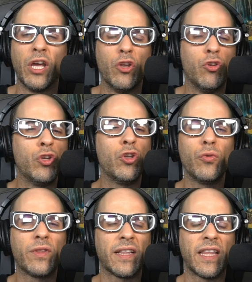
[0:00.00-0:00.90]
knew
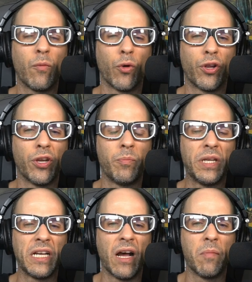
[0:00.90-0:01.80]
that they were going to
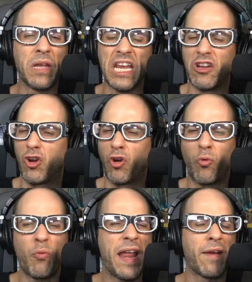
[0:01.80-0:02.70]
become
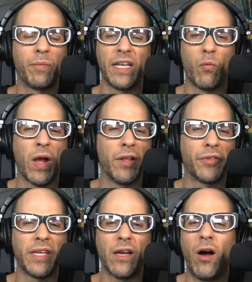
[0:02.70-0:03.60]
incredibly wealthy.